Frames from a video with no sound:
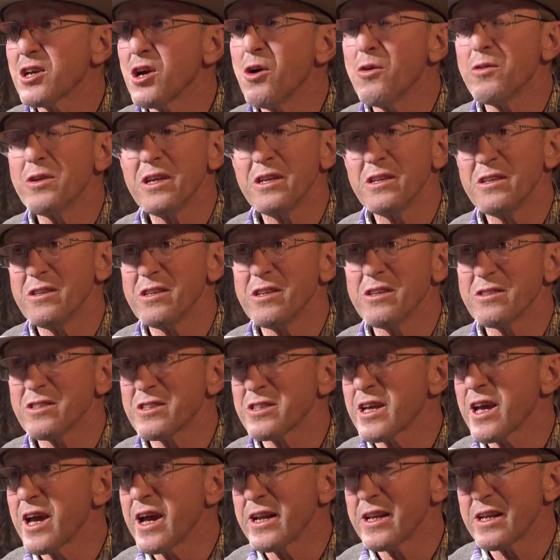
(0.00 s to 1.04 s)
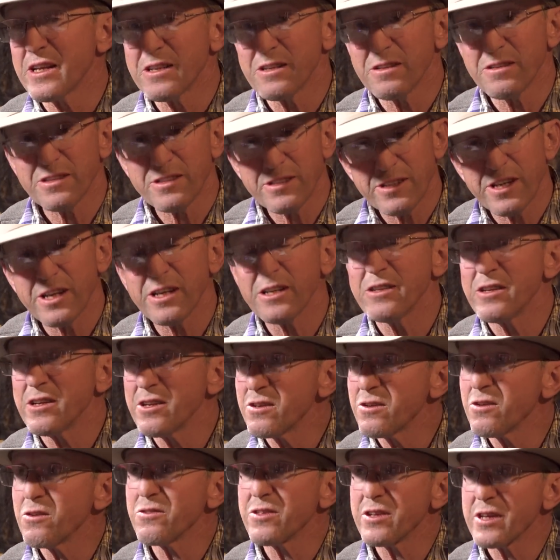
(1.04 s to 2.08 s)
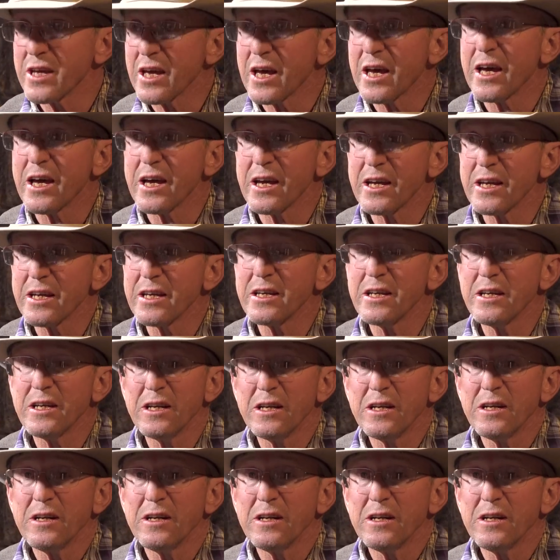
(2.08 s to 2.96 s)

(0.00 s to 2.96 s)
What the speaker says: Cody just kind of said, the guy,